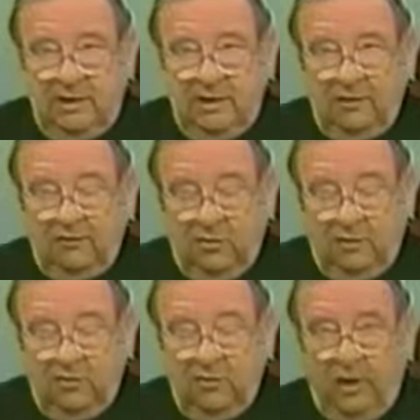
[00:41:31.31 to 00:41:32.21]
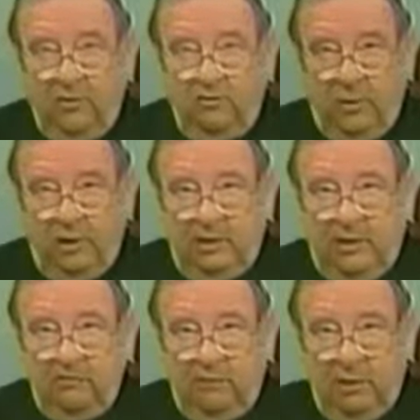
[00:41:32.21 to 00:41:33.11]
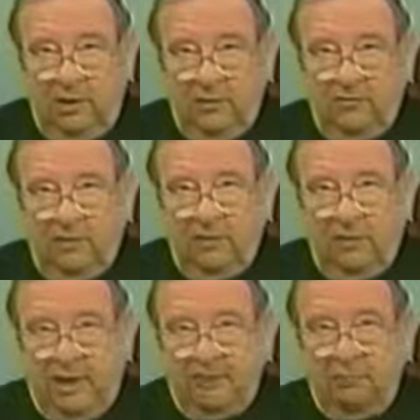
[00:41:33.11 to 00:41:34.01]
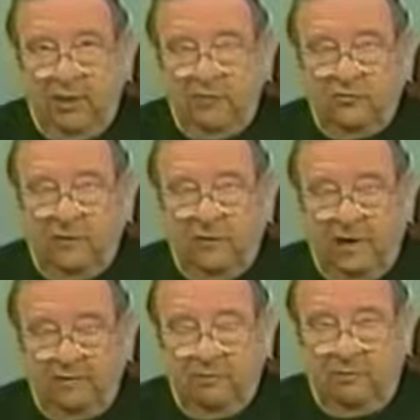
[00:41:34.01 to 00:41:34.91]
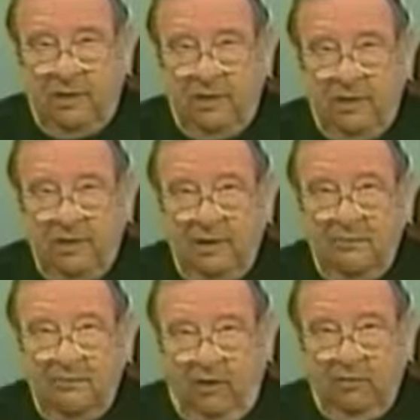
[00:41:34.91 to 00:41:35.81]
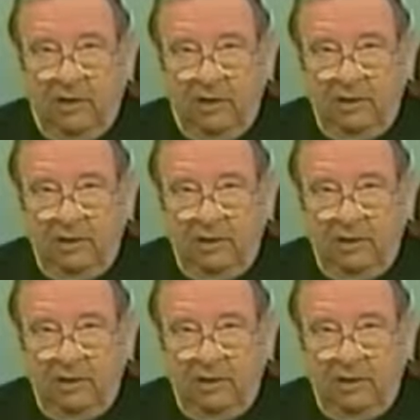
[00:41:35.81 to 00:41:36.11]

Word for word: It's a good way to spend less money so the taxpayers don't have to pay more money.